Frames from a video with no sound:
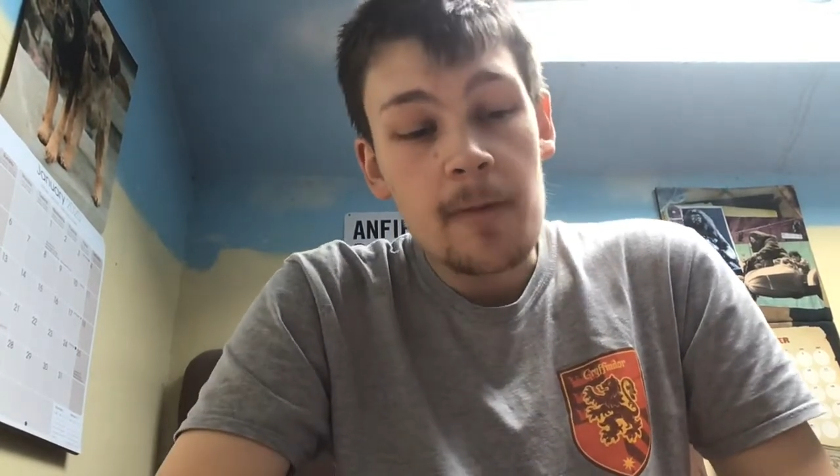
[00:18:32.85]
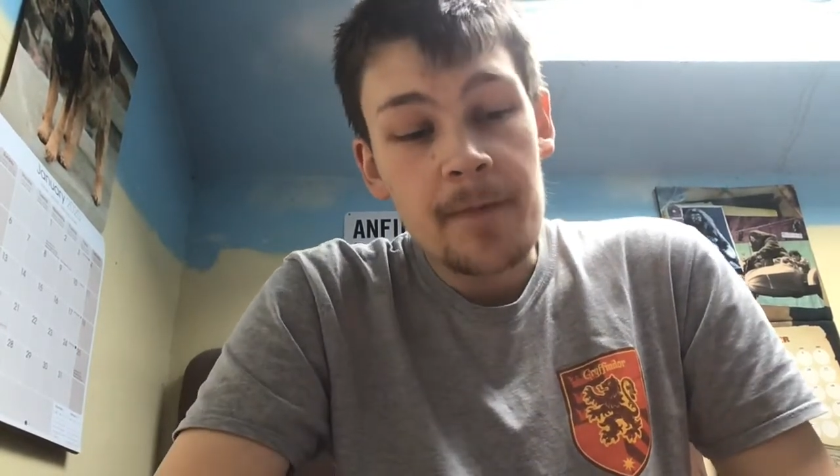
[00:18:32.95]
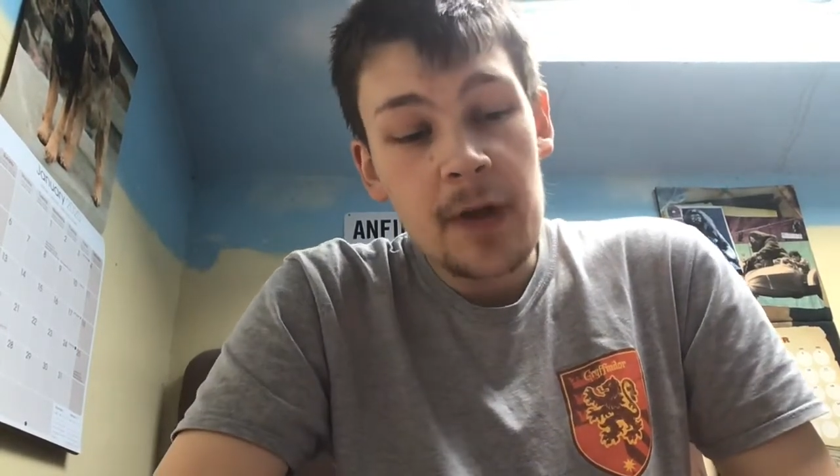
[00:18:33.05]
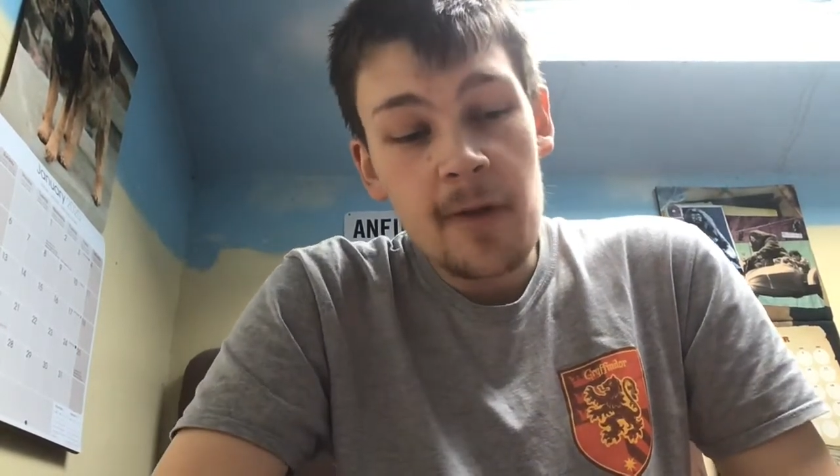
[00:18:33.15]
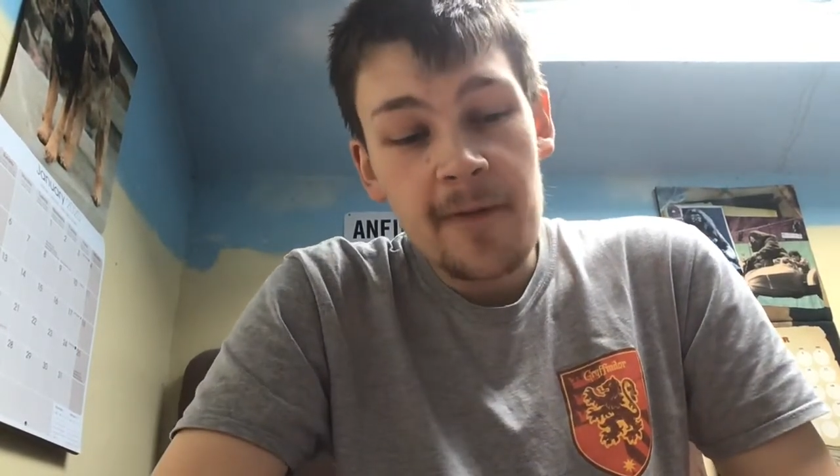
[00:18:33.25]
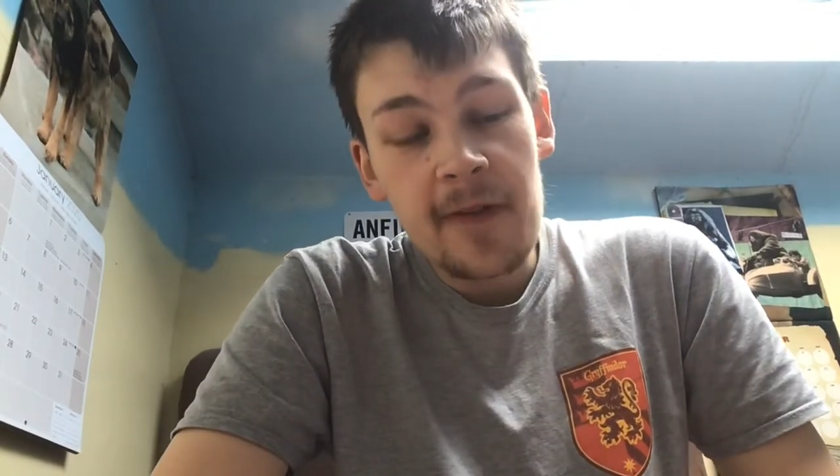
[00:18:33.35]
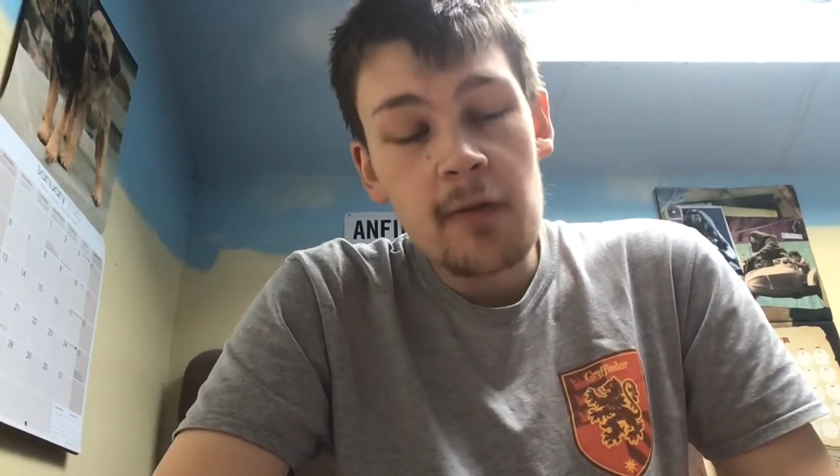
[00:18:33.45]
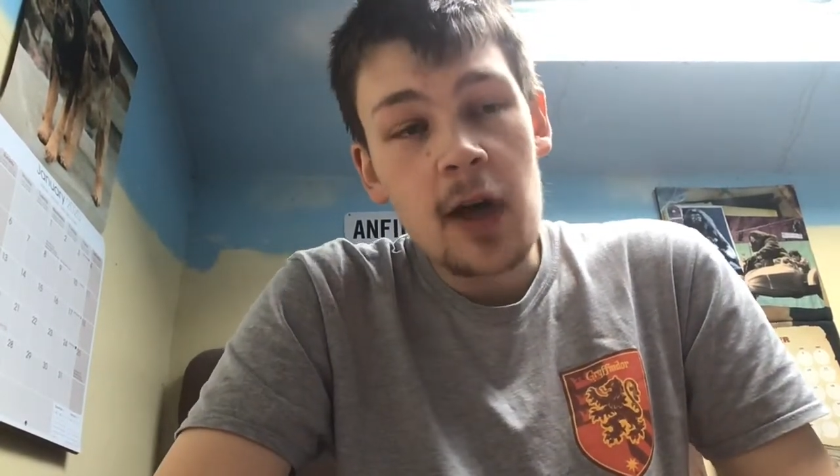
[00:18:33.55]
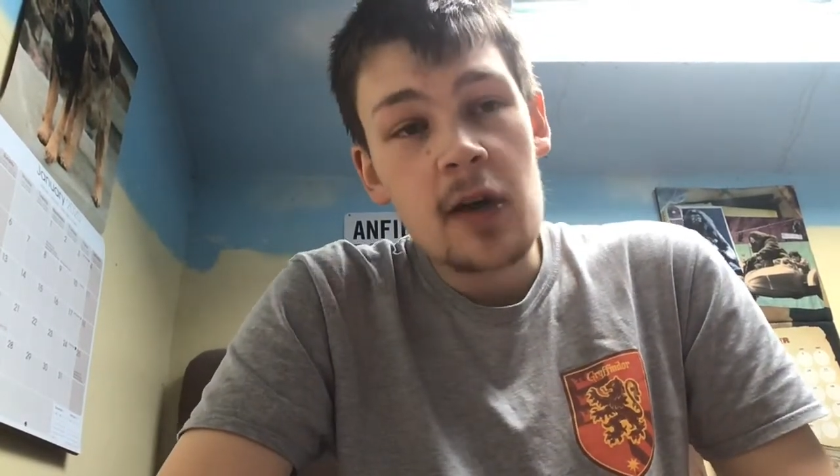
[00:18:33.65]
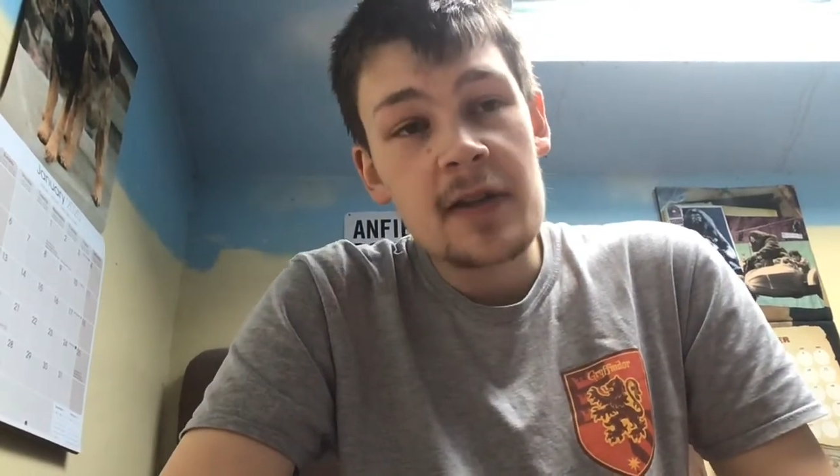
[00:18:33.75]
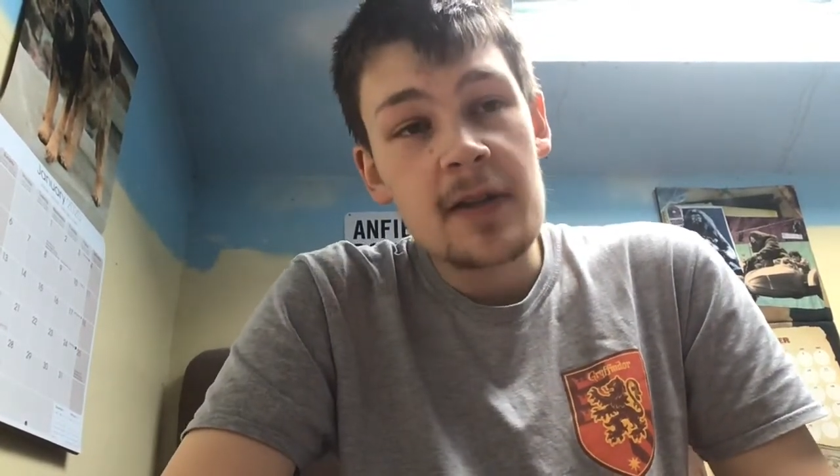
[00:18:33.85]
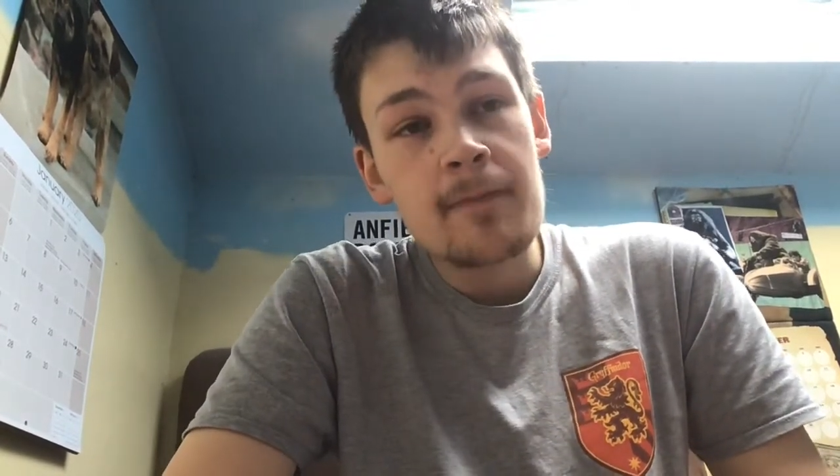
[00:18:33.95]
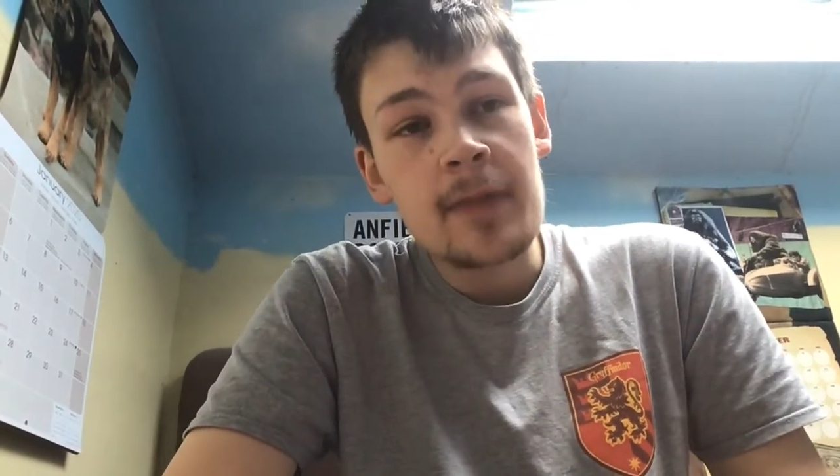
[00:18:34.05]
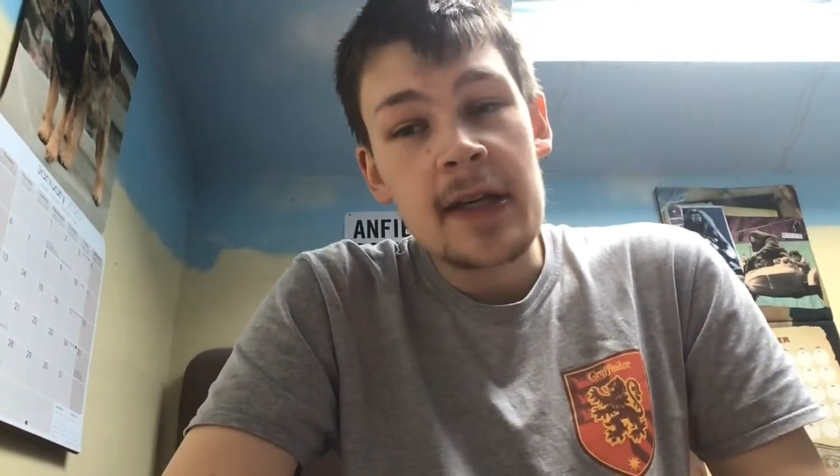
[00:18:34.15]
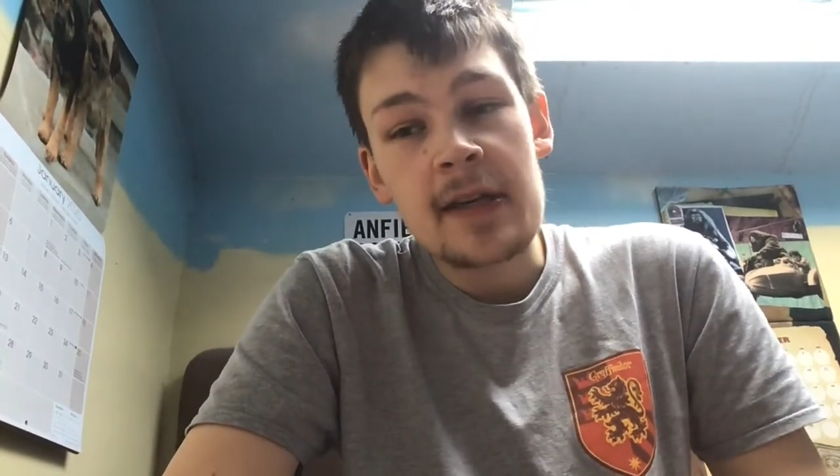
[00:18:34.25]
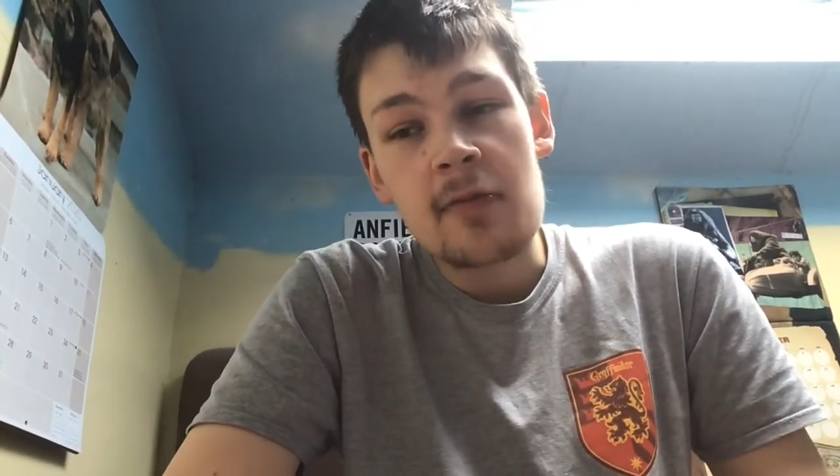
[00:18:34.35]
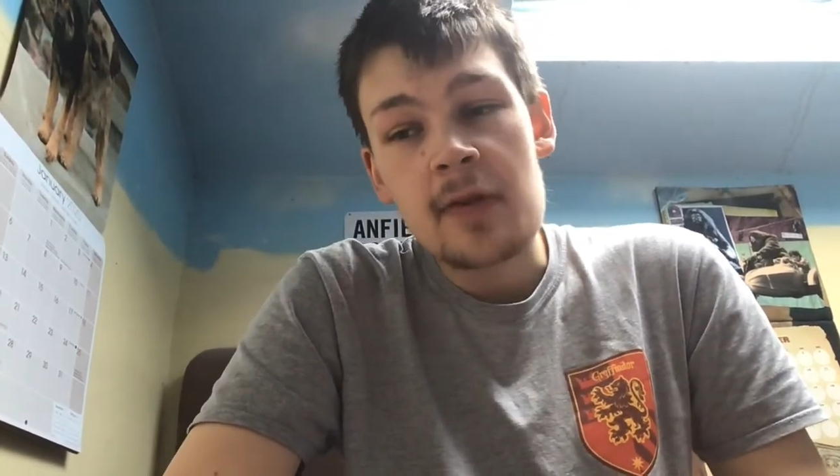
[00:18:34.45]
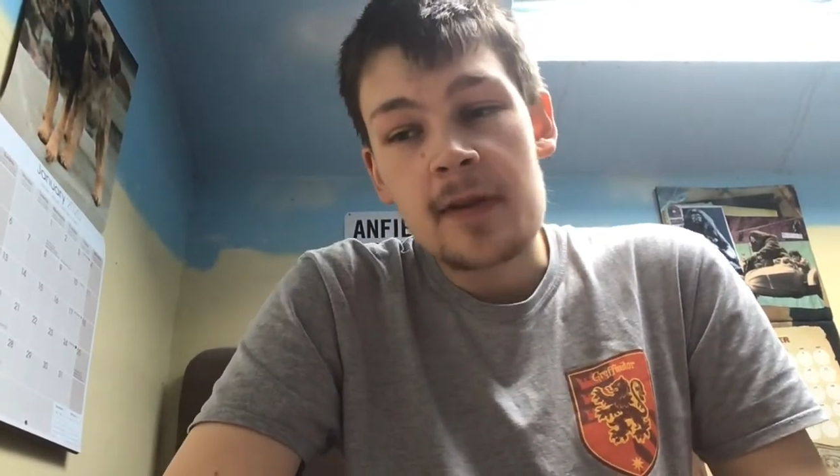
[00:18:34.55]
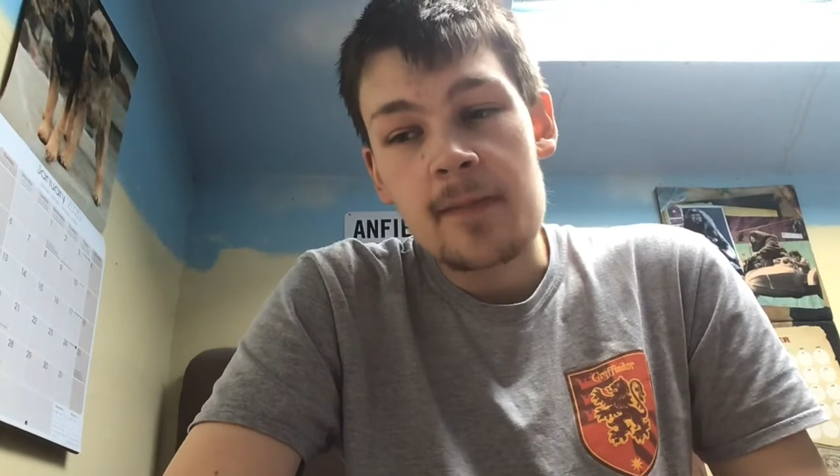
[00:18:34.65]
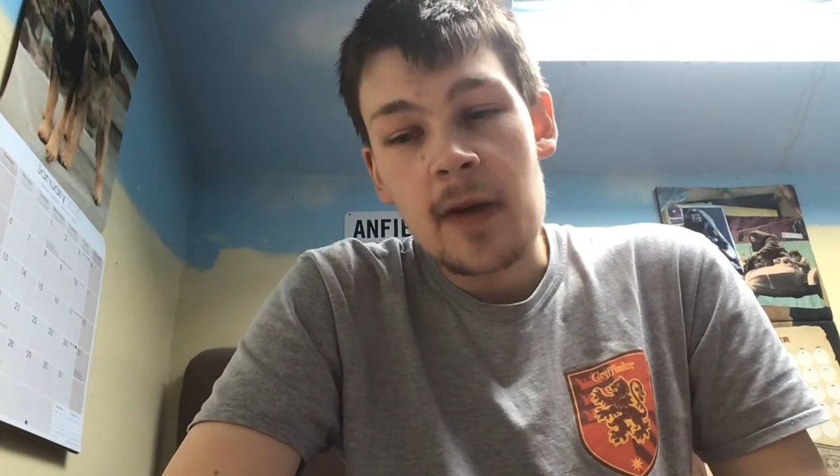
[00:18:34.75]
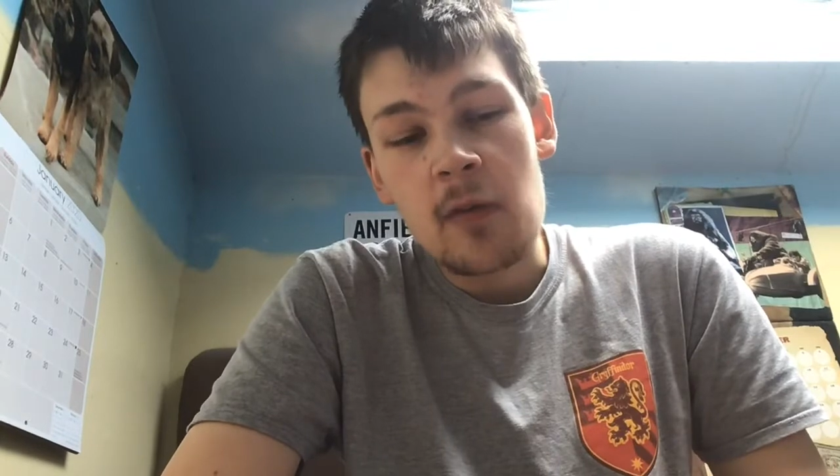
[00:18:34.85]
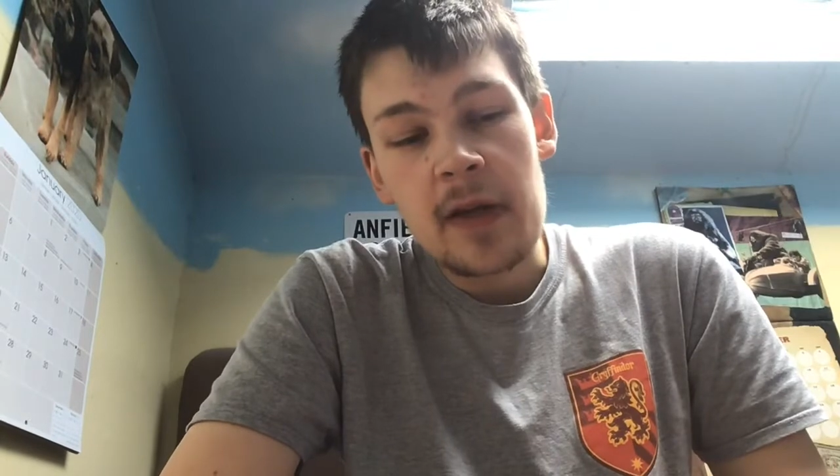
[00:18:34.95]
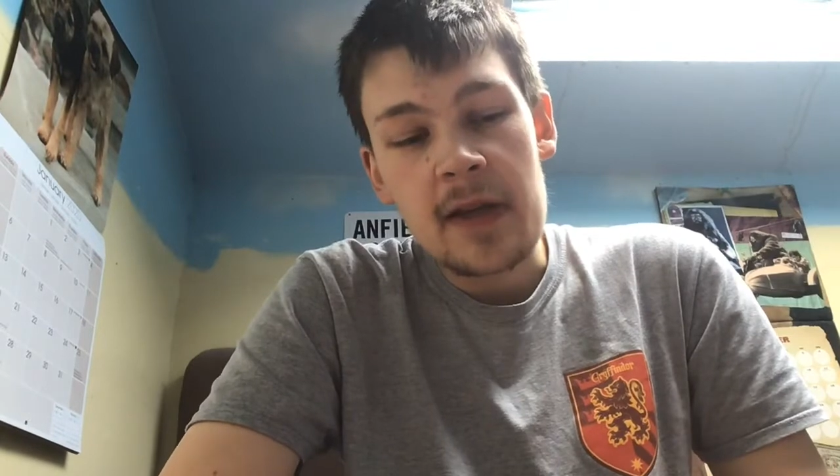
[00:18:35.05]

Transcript: you know, they'll feel hard done by going